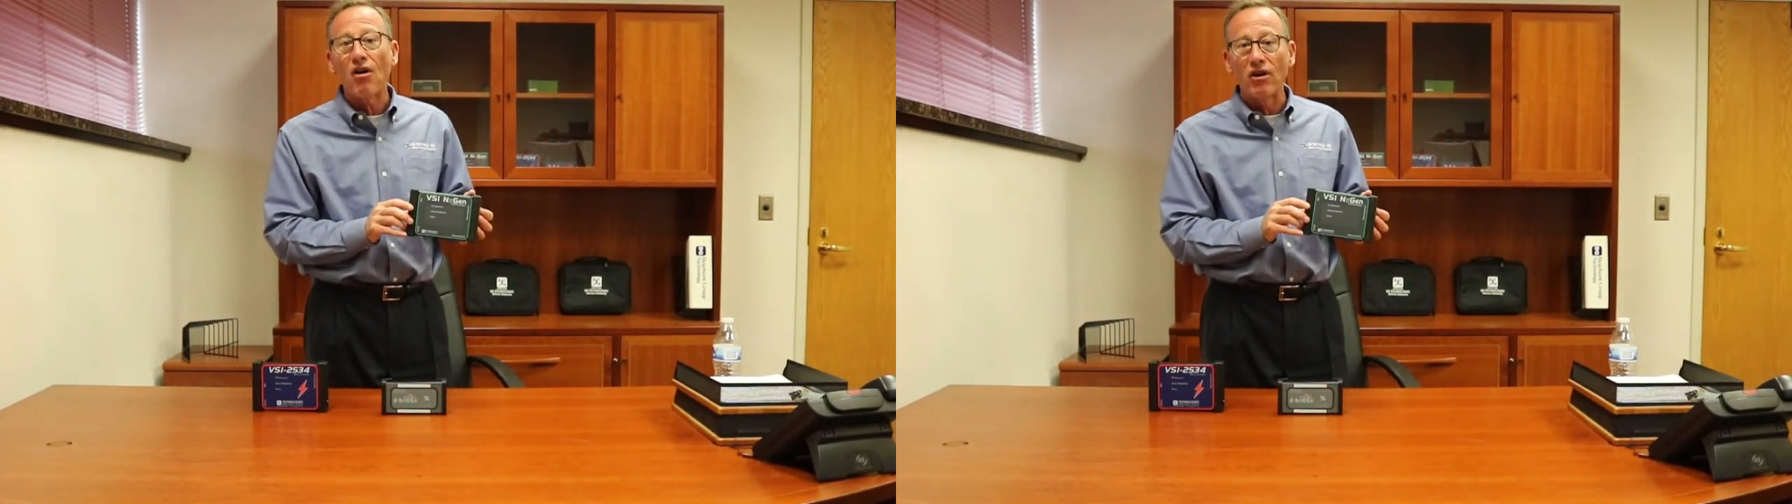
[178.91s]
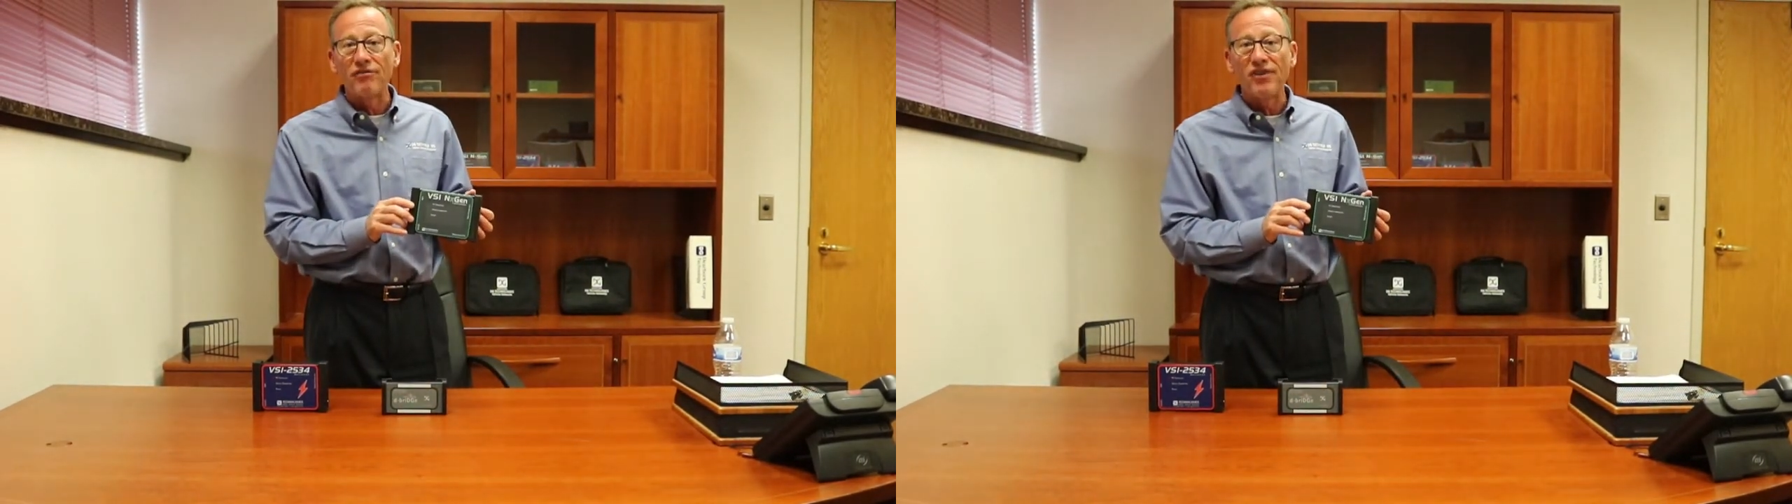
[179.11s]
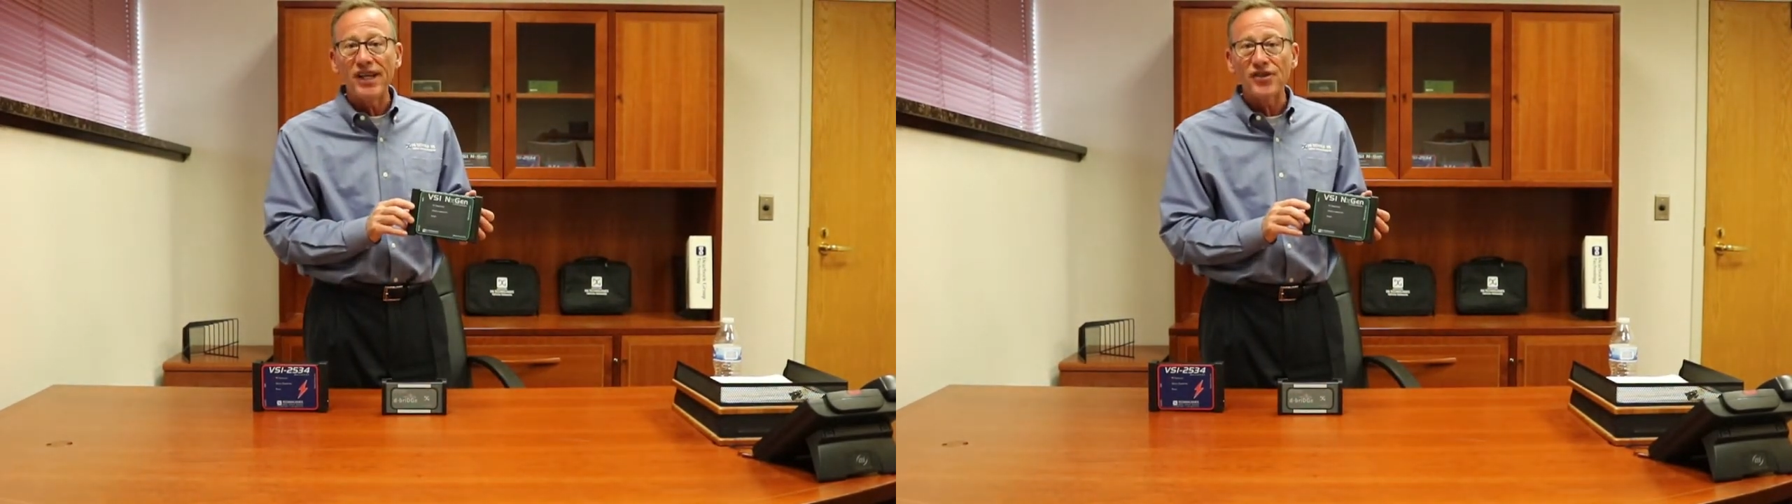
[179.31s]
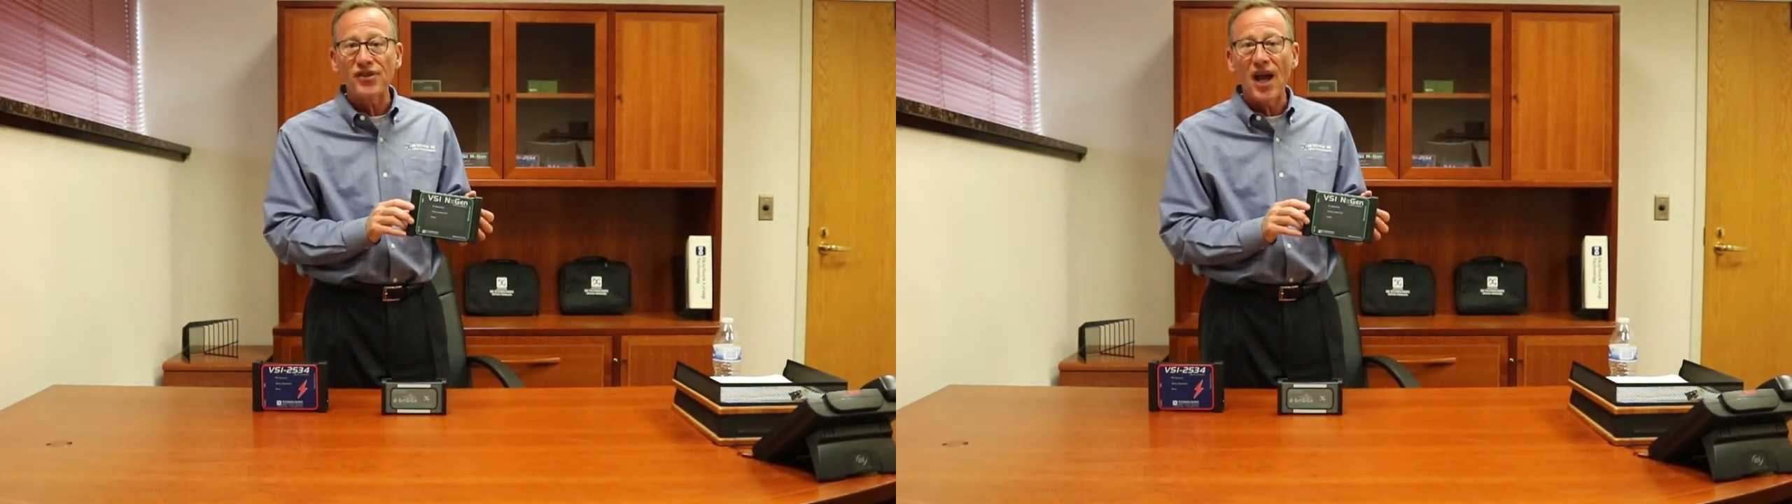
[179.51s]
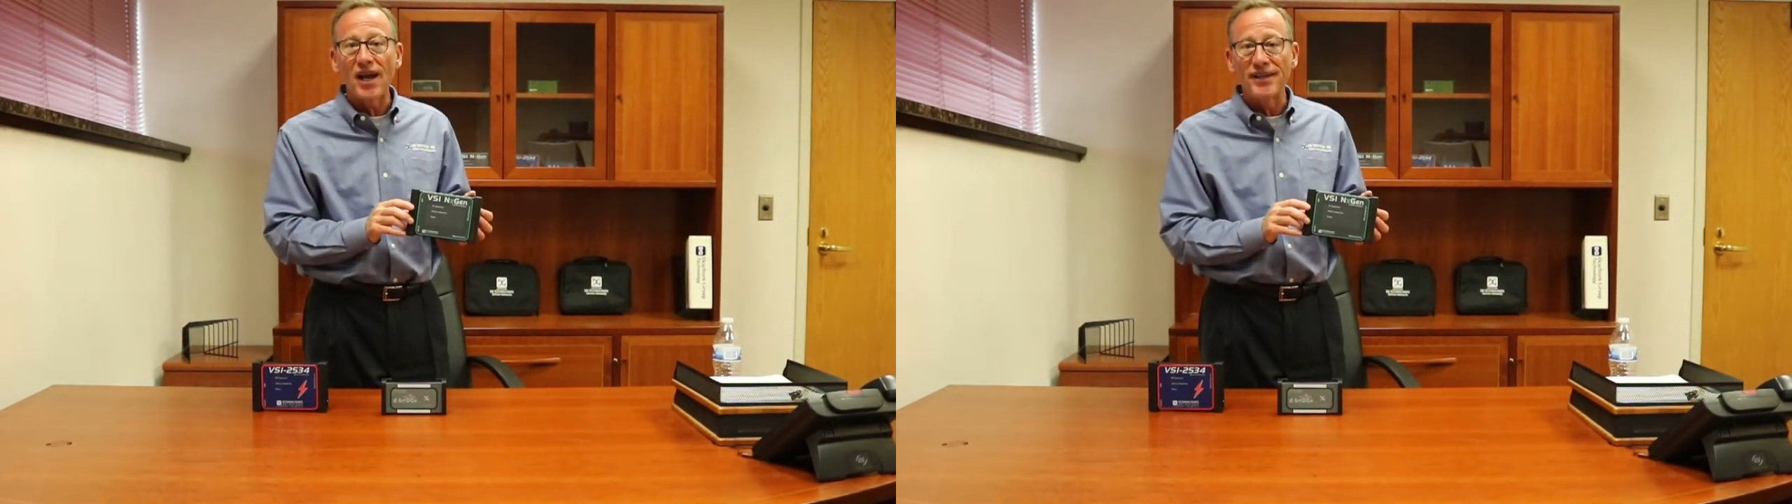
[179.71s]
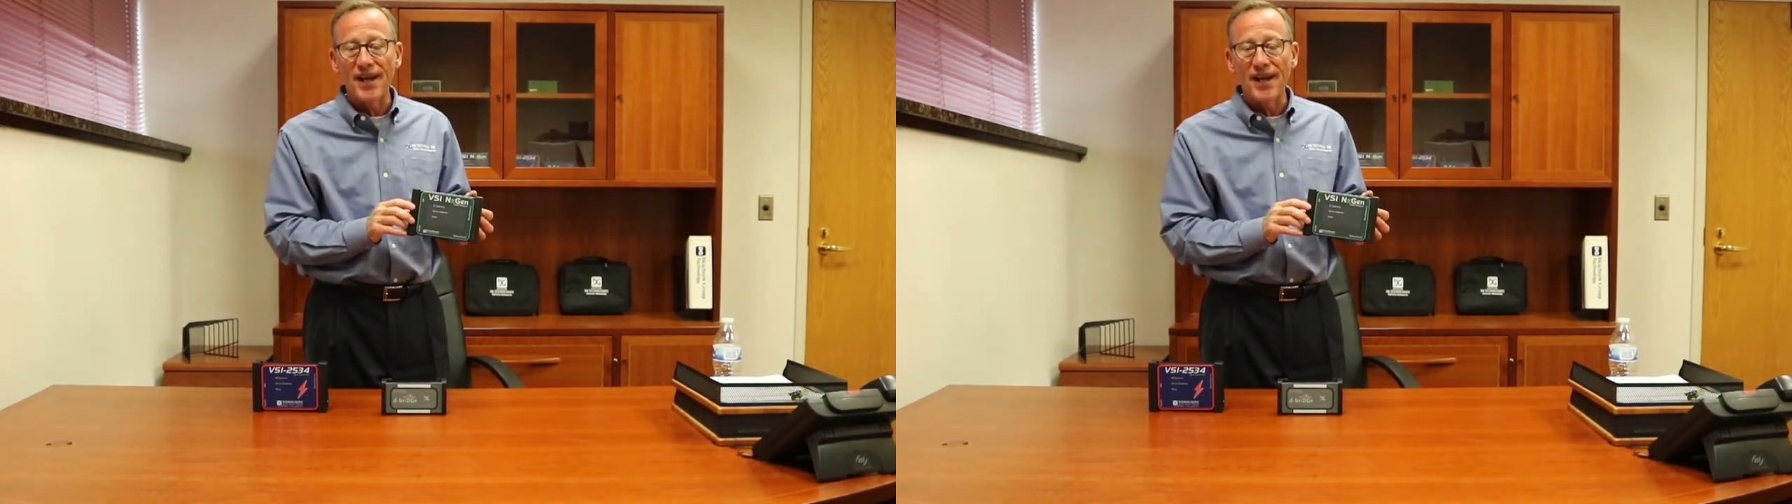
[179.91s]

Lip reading: Our VSI